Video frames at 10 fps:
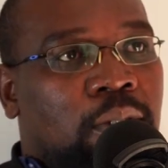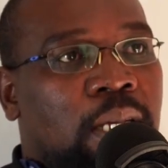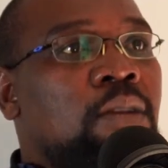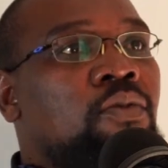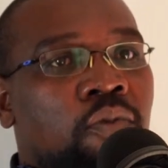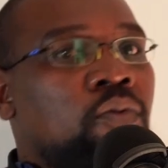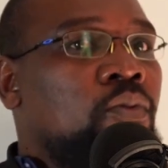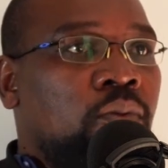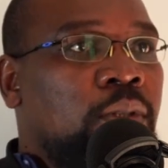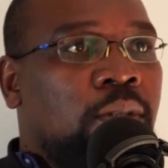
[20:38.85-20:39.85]
they knew
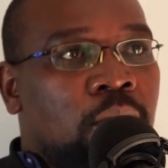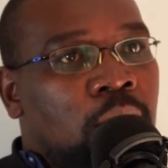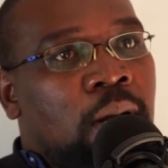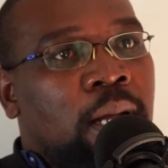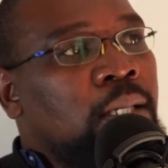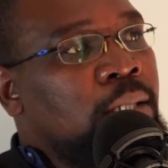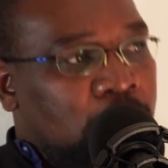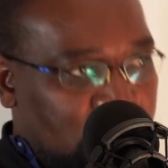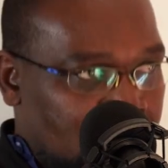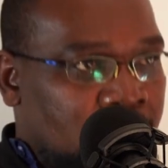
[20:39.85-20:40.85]
ukuthi no
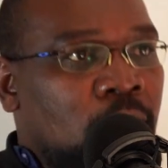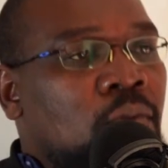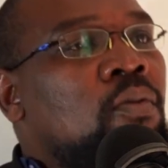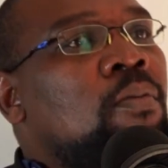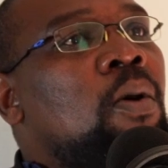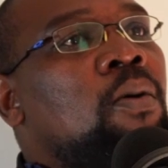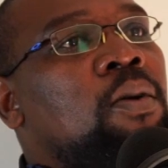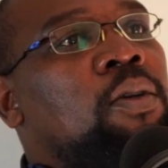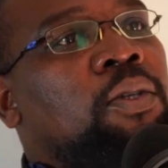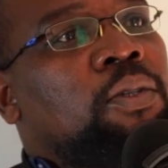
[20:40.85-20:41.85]
ayikhaya kubo.
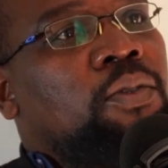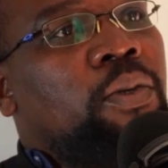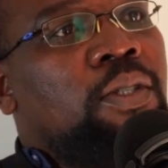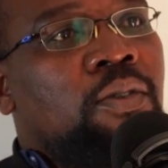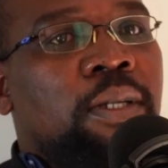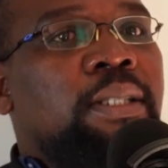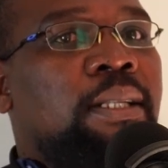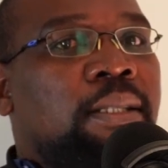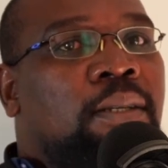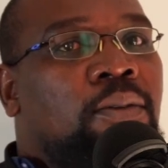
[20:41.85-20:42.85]
So it's not the
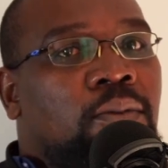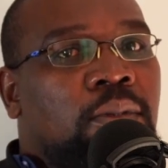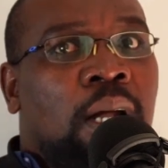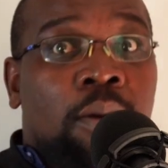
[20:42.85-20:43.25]
thing you would